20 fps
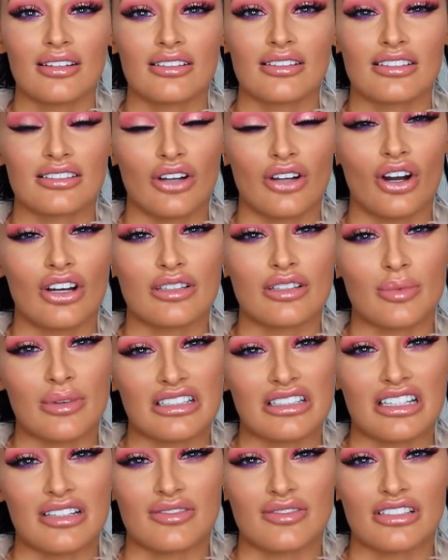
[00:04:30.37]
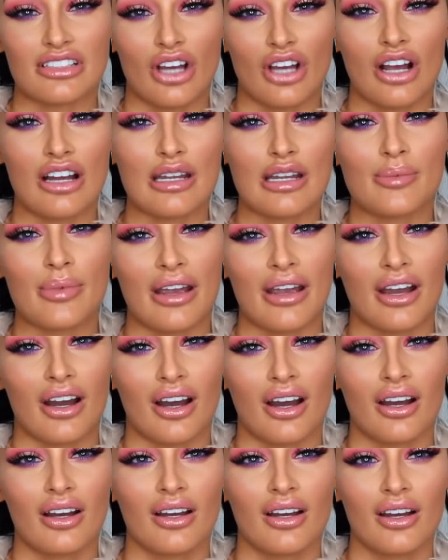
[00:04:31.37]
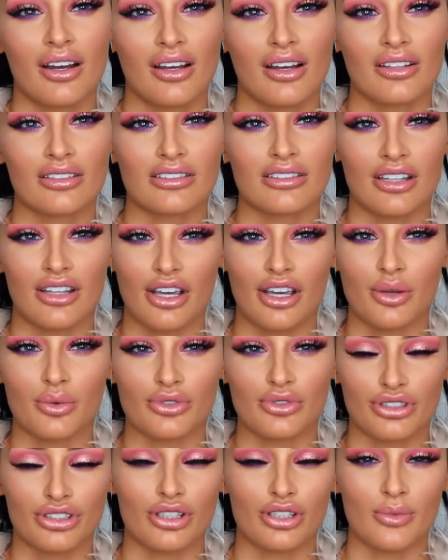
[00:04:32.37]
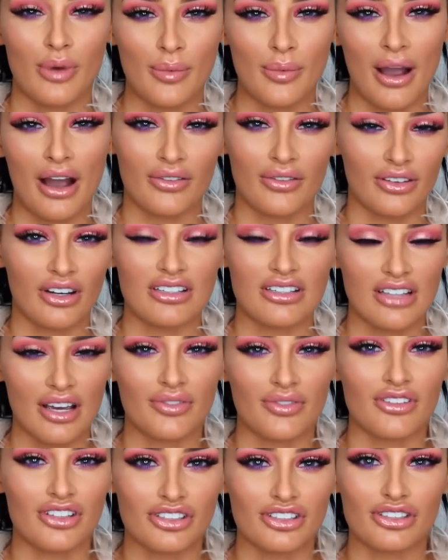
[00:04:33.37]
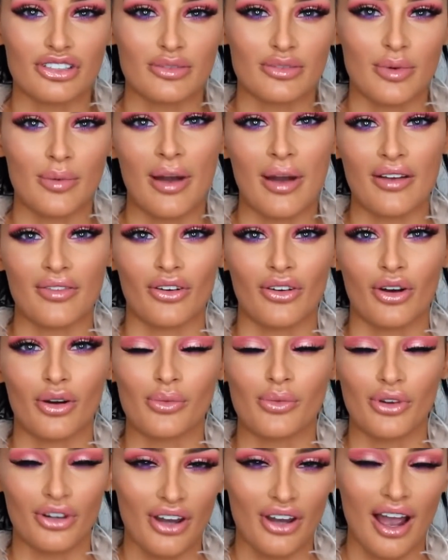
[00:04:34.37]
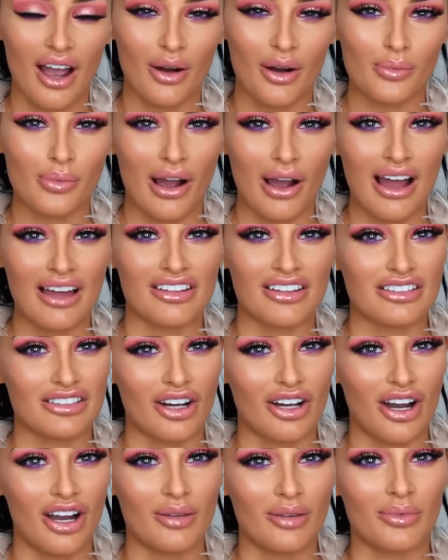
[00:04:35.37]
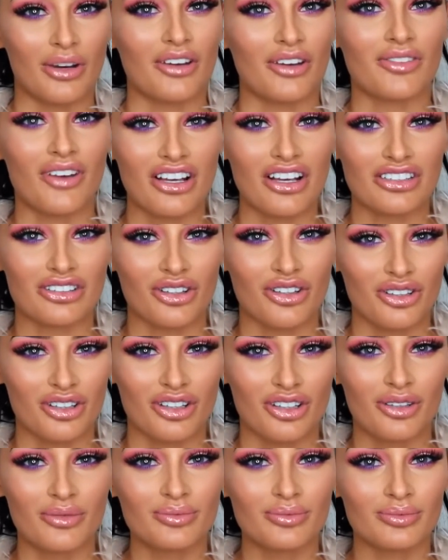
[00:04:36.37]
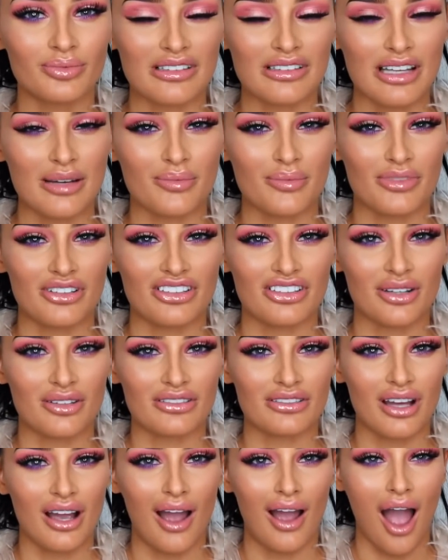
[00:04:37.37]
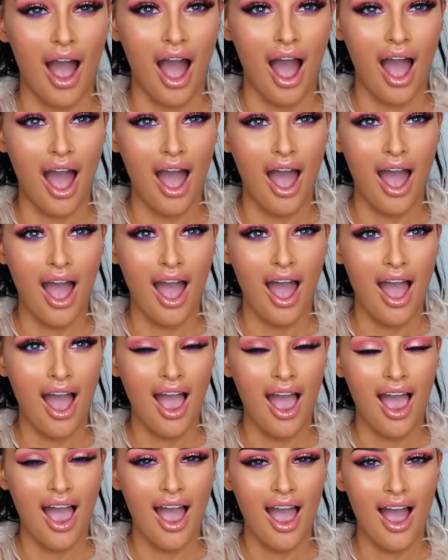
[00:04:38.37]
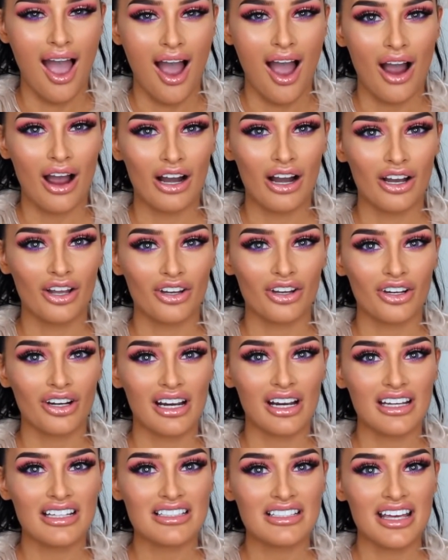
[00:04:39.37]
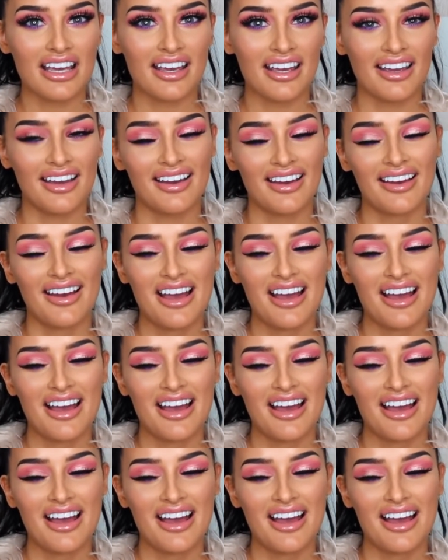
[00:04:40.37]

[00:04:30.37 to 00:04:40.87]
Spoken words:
designed my teeth slightly bigger so that it would suit my mouth, and it definitely suits my mouth a lot more now. But at the time when I first got them, my temporaries, I was like, I look crazy.